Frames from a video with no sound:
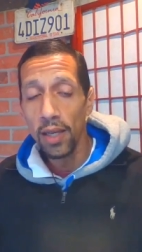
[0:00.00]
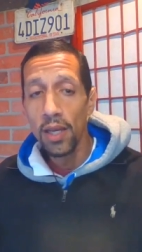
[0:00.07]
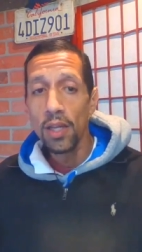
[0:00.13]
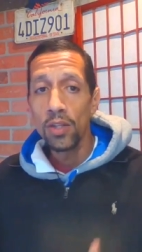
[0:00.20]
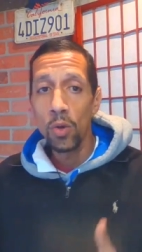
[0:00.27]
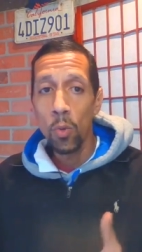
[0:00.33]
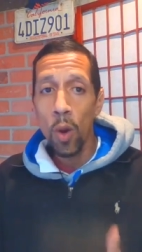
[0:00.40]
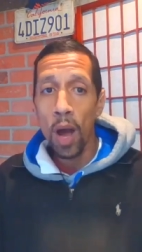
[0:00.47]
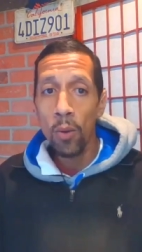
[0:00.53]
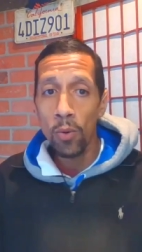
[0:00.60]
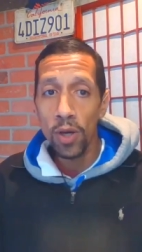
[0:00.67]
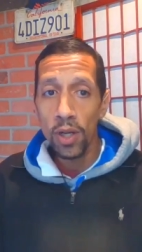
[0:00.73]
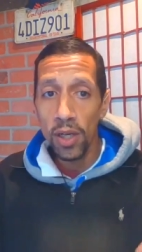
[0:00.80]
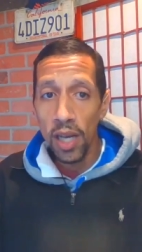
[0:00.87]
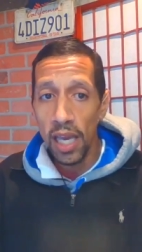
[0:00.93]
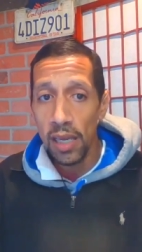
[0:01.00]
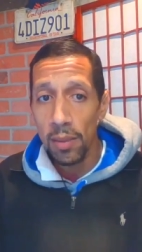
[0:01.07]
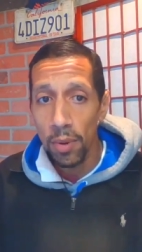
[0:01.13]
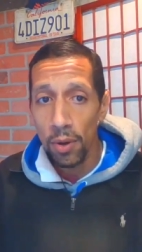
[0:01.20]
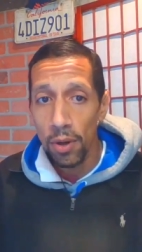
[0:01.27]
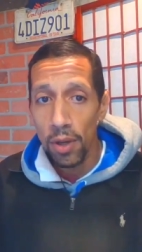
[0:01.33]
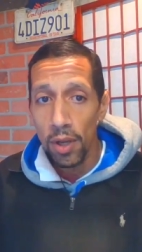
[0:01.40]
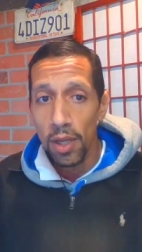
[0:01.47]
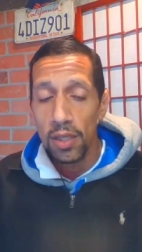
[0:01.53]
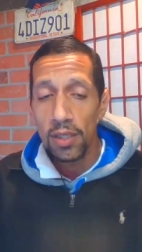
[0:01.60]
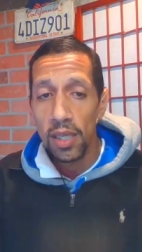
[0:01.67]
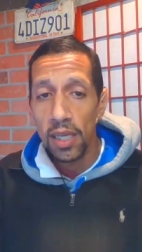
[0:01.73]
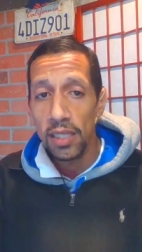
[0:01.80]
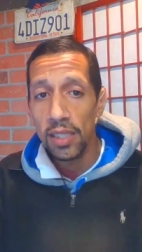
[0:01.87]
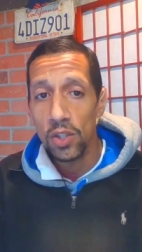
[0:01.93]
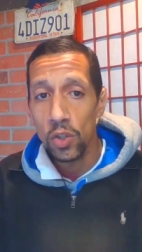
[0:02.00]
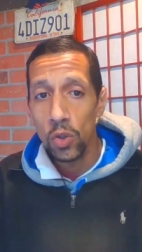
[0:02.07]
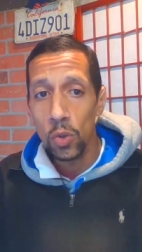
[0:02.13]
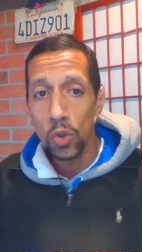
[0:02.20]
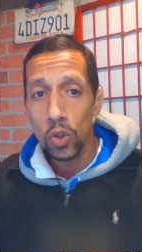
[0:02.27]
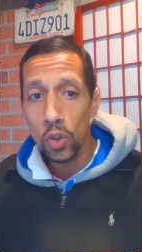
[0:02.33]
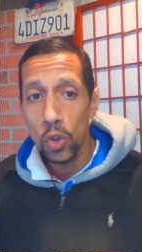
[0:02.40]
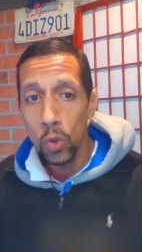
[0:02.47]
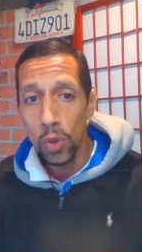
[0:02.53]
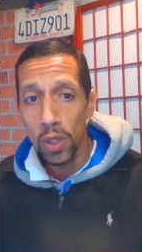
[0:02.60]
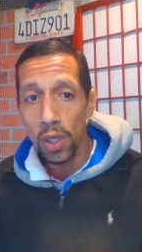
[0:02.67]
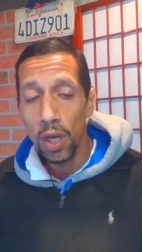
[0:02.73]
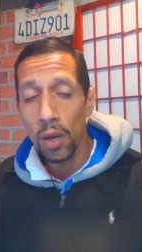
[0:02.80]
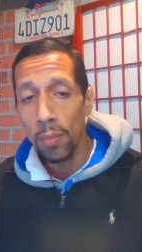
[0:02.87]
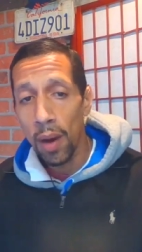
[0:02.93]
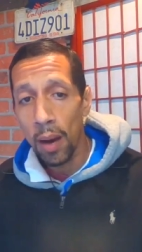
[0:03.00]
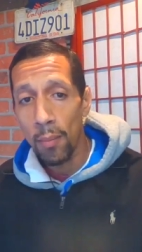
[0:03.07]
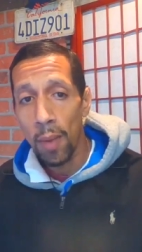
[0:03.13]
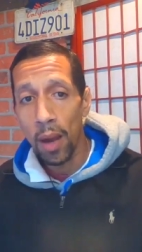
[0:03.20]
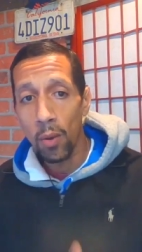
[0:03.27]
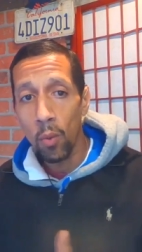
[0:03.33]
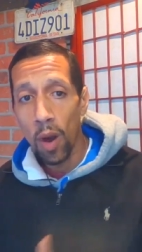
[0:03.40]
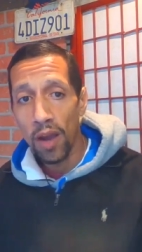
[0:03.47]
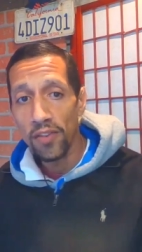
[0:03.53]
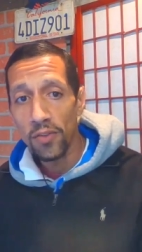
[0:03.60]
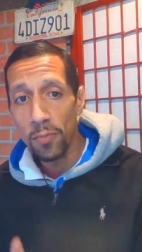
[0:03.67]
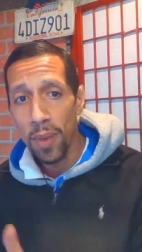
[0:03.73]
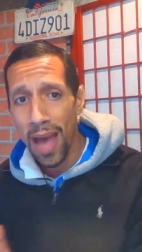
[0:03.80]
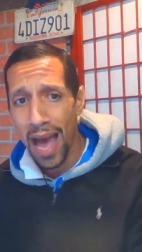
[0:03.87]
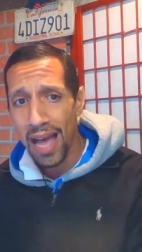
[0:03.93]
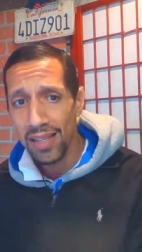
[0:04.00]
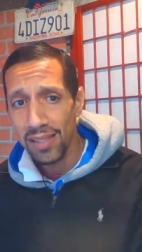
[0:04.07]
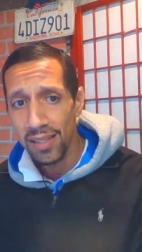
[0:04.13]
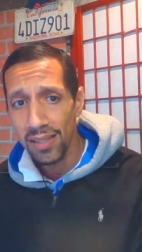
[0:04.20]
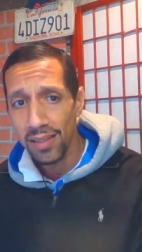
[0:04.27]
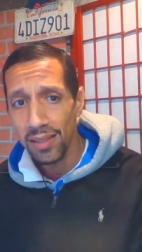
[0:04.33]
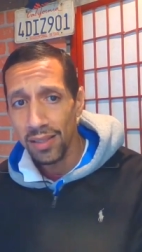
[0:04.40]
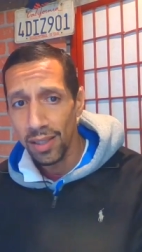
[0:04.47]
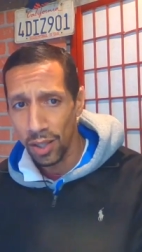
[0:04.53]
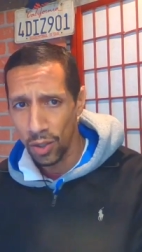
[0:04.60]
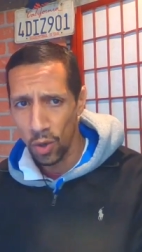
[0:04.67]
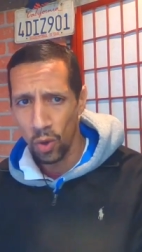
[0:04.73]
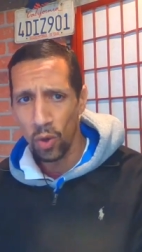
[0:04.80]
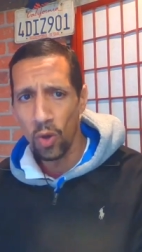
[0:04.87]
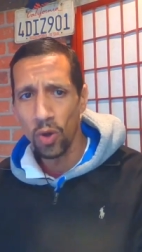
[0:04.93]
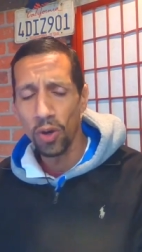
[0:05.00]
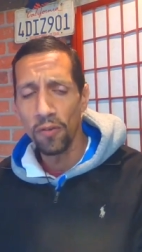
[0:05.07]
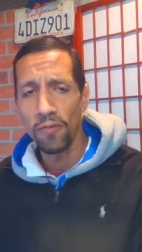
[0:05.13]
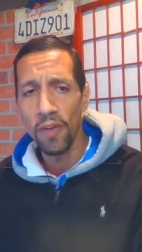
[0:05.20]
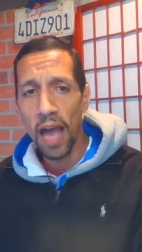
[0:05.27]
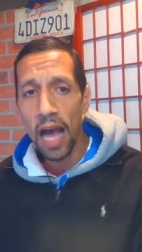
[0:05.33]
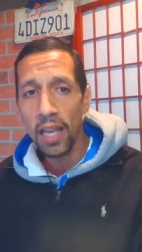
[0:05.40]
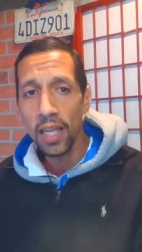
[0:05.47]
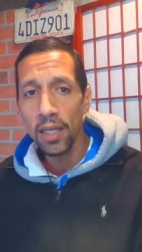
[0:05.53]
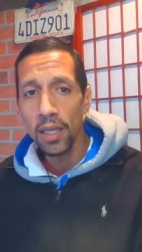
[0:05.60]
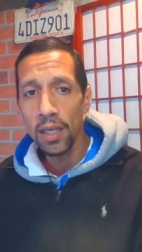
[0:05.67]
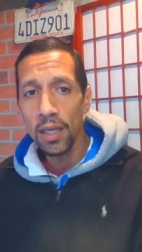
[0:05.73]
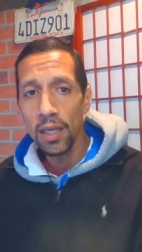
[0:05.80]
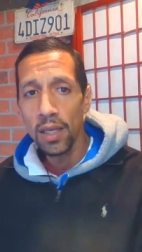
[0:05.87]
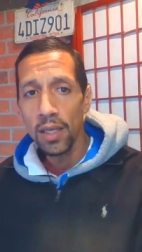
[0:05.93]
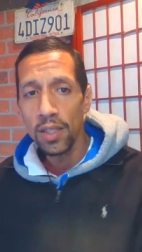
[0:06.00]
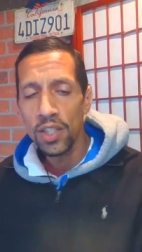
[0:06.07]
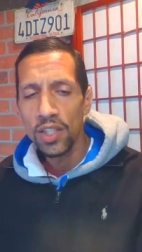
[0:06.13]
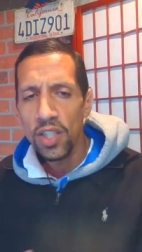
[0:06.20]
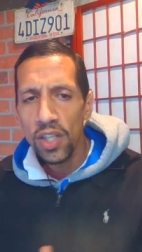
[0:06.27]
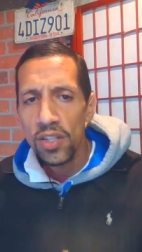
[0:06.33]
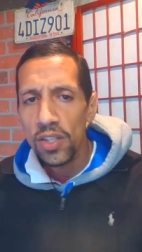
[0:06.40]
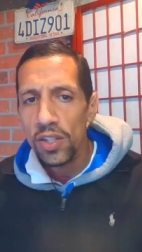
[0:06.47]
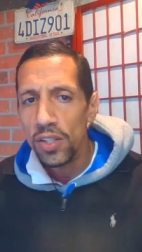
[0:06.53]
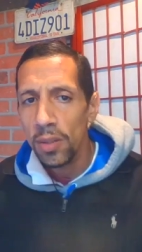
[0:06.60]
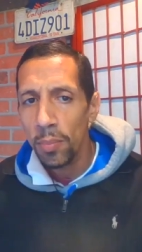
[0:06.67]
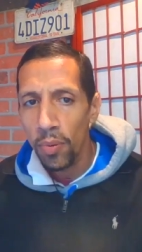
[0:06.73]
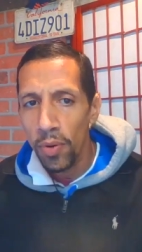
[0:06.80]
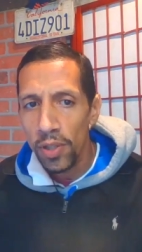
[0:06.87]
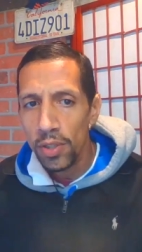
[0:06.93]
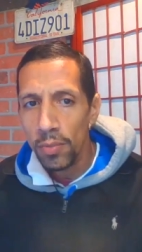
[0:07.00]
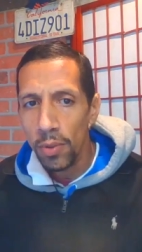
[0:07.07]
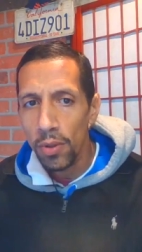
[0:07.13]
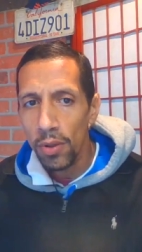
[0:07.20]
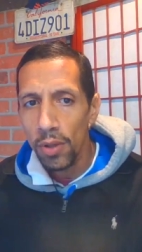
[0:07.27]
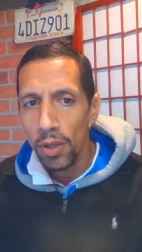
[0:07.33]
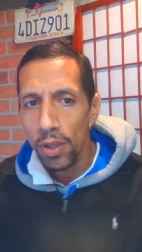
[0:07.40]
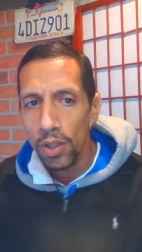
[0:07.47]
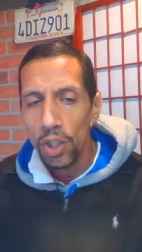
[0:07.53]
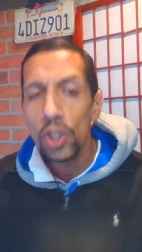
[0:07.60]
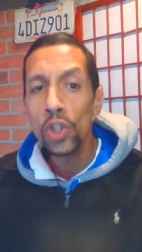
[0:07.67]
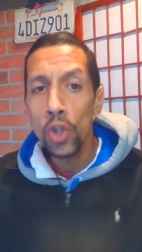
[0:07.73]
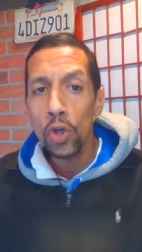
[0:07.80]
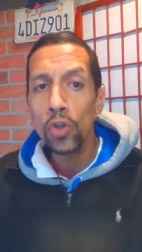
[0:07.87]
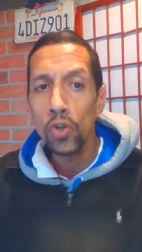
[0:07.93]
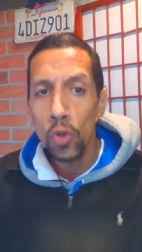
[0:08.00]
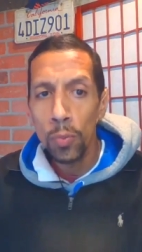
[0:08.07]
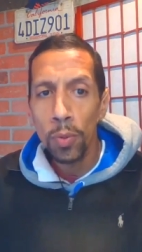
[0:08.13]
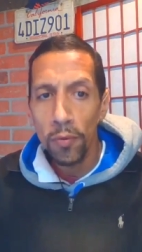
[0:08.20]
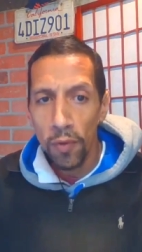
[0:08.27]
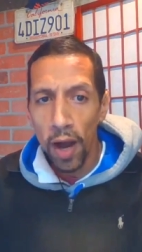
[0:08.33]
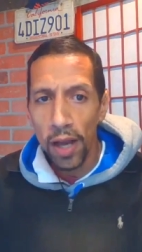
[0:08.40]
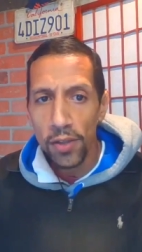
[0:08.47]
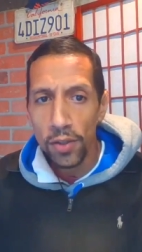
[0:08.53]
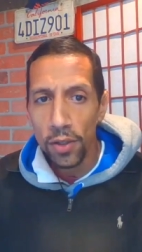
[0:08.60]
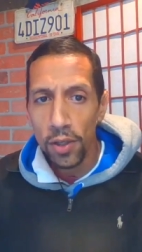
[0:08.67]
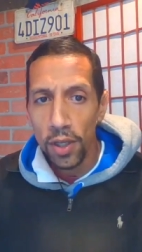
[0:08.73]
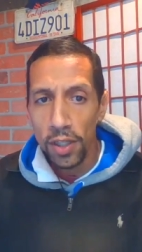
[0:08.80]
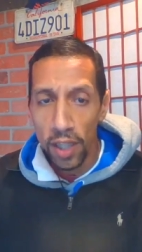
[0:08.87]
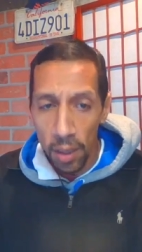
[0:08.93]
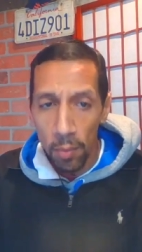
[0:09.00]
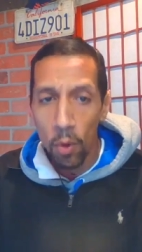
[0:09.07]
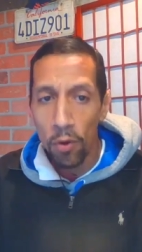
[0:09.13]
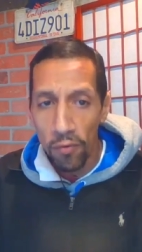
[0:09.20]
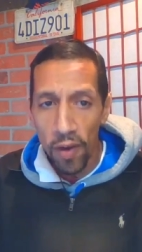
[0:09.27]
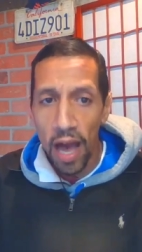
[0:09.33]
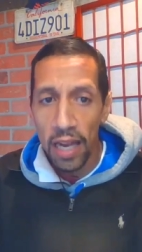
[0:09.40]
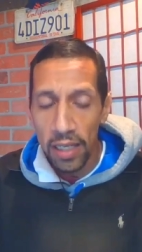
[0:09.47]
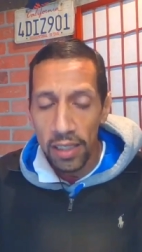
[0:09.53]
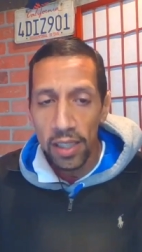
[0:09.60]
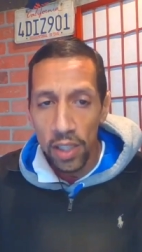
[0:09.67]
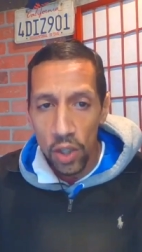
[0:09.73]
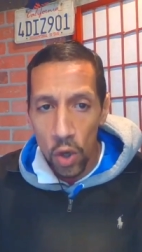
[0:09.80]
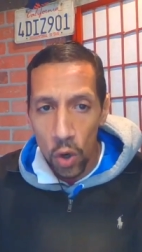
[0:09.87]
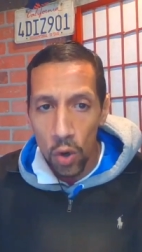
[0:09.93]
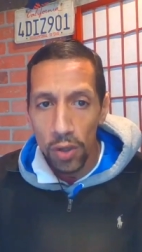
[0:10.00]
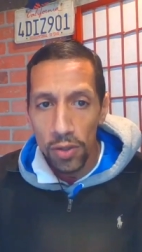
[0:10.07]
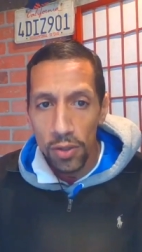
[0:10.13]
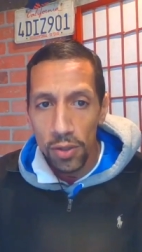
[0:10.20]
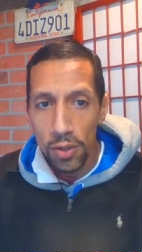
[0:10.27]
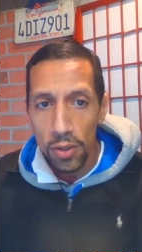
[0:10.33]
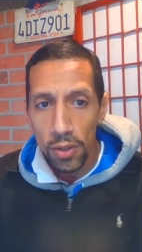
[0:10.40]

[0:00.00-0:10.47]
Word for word: So why would a neighbor say this to a student about my wife's passes? They're no longer valid. She's an assistant principal. She's your supervisor. They're more valid than yours.